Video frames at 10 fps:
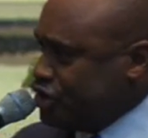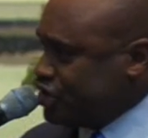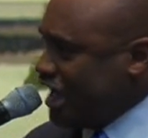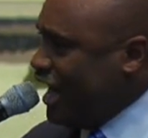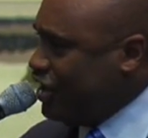
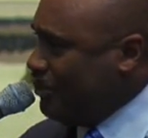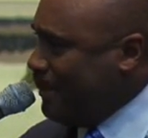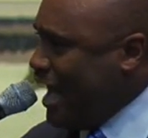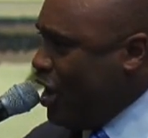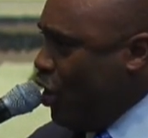stand on
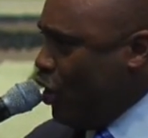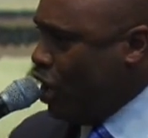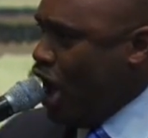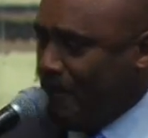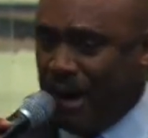my own,
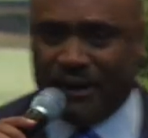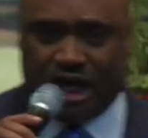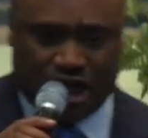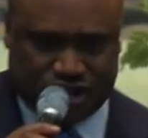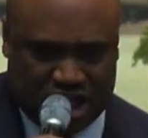but
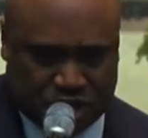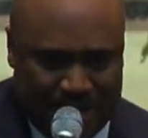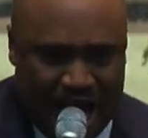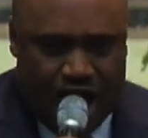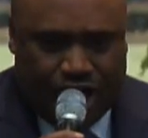because he's
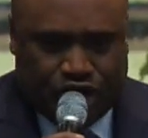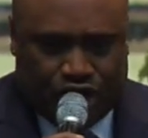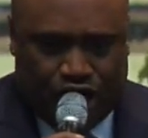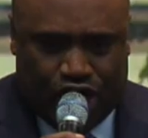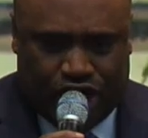my
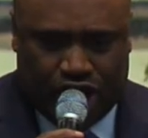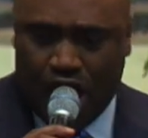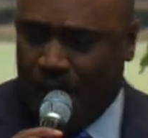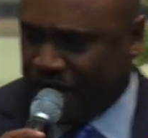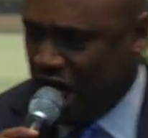undergirding,
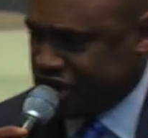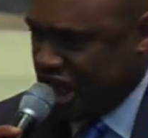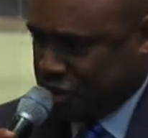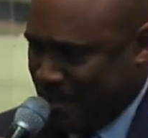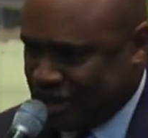because
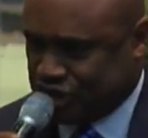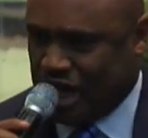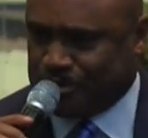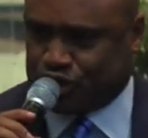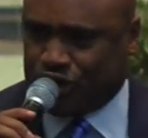he's my
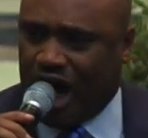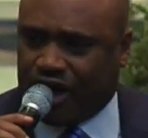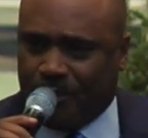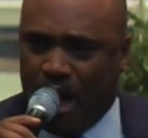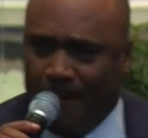
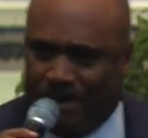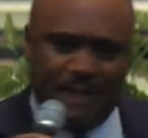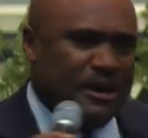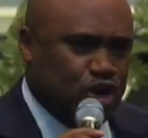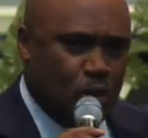substratum, baby, you